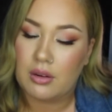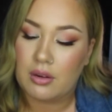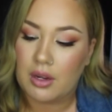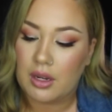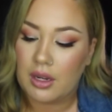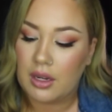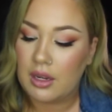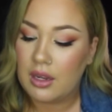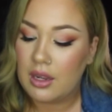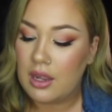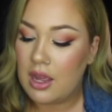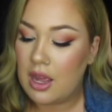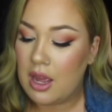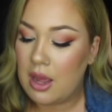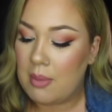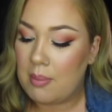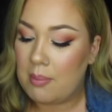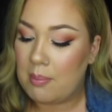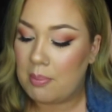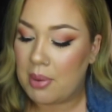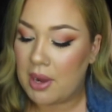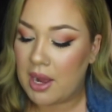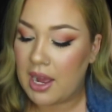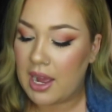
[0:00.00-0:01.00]
Okay,
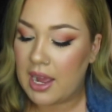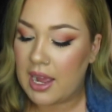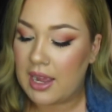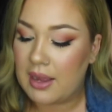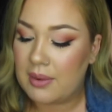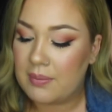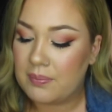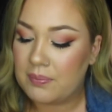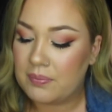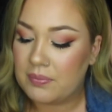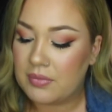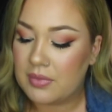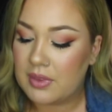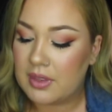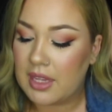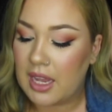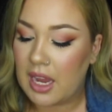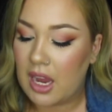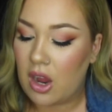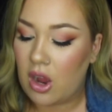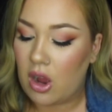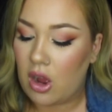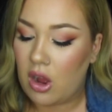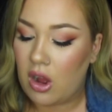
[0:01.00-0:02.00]
but
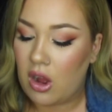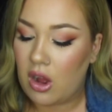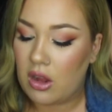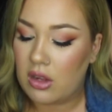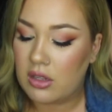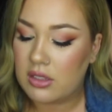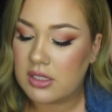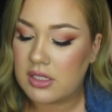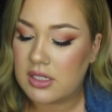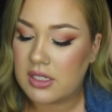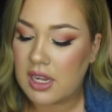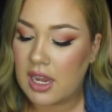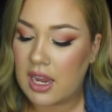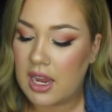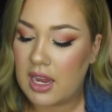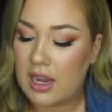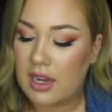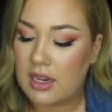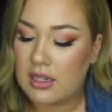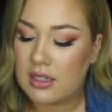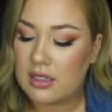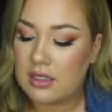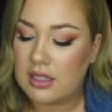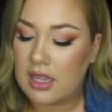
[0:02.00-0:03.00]
they all say